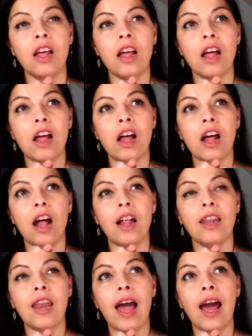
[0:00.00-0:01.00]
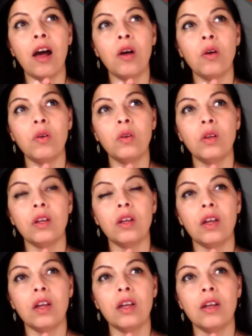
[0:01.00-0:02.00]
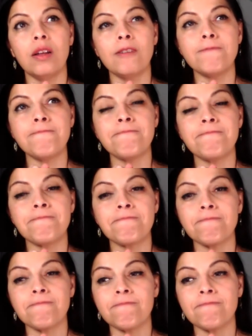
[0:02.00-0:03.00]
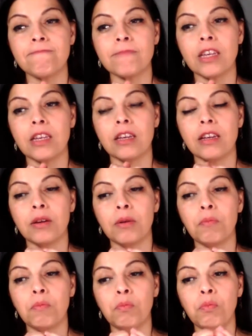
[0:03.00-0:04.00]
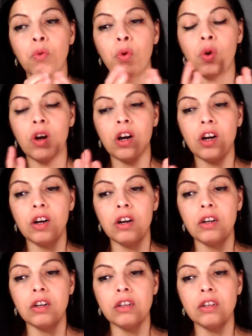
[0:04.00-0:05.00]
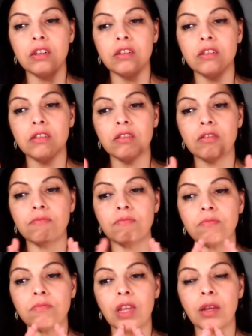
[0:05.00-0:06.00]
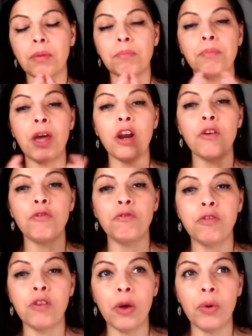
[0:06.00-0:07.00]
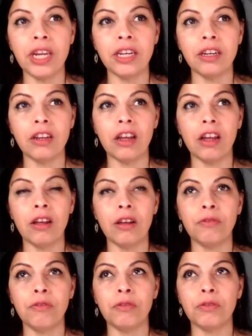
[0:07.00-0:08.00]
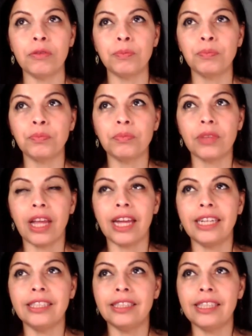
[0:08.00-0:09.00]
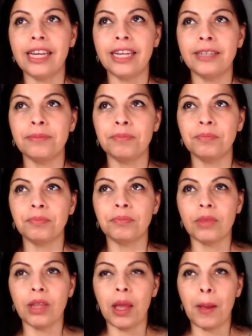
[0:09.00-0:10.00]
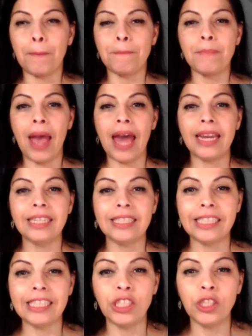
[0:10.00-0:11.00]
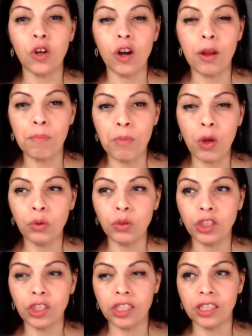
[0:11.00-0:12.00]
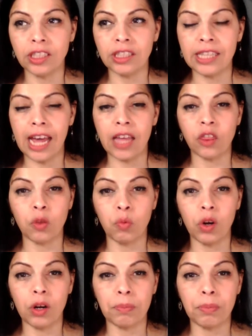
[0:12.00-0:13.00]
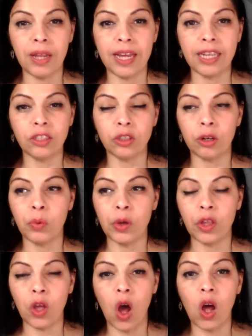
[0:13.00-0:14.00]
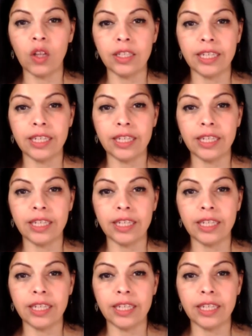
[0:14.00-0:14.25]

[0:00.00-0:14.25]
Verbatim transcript: allow um, more better flowing of how do you say managing your emotions at the workplace or with colleagues